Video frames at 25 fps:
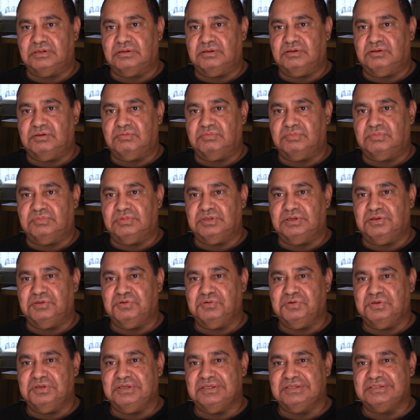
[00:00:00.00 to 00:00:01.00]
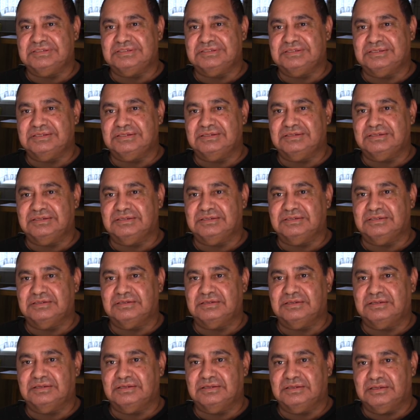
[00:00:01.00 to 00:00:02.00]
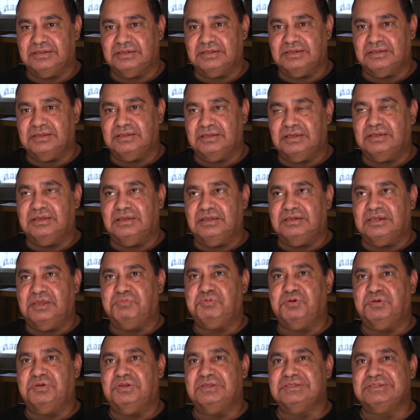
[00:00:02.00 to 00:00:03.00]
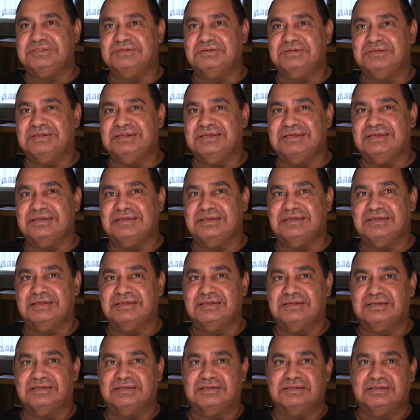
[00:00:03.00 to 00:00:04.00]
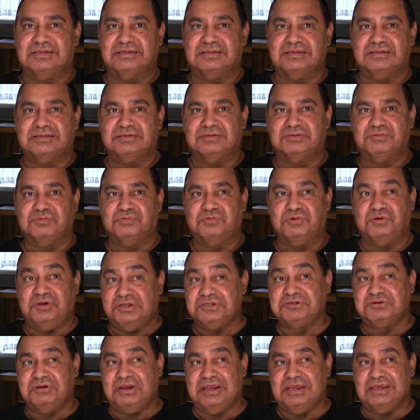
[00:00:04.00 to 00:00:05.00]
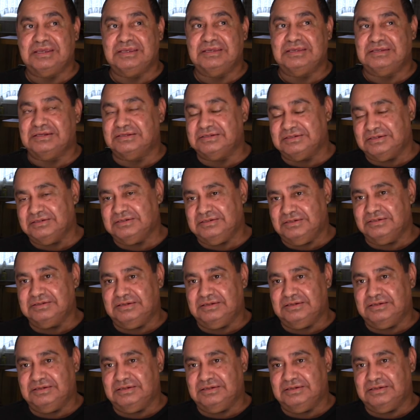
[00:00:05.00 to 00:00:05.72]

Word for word: I got my lawyers and they put us on the right track and,